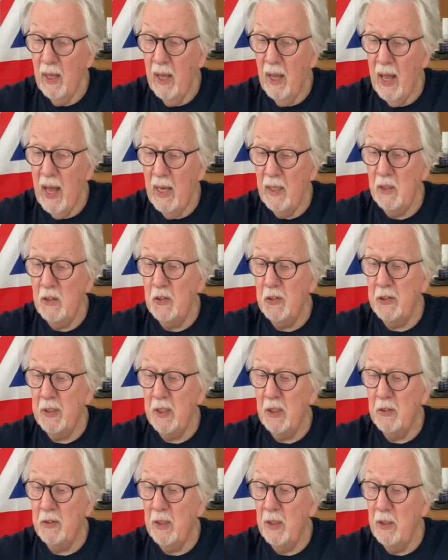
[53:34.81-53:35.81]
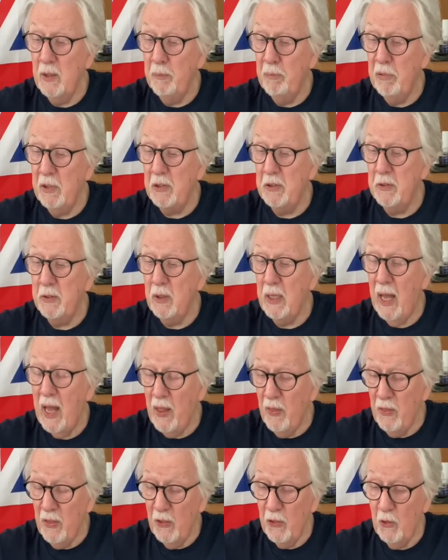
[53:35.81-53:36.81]
Alan sings in the Bristol
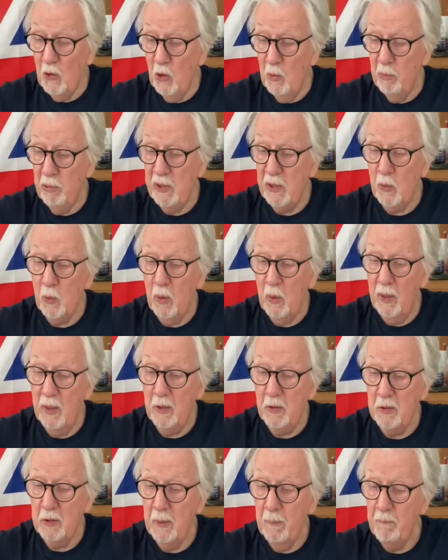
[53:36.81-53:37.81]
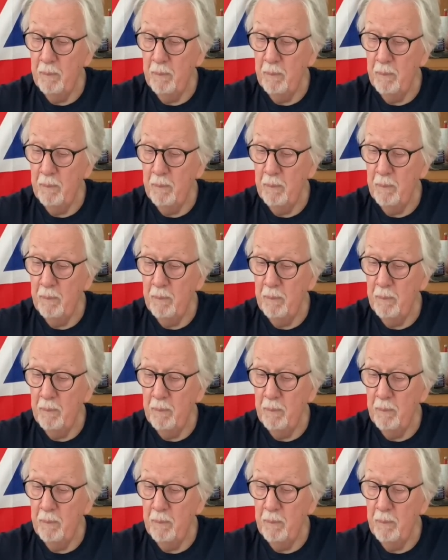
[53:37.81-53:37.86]
and the Thornbury choirs.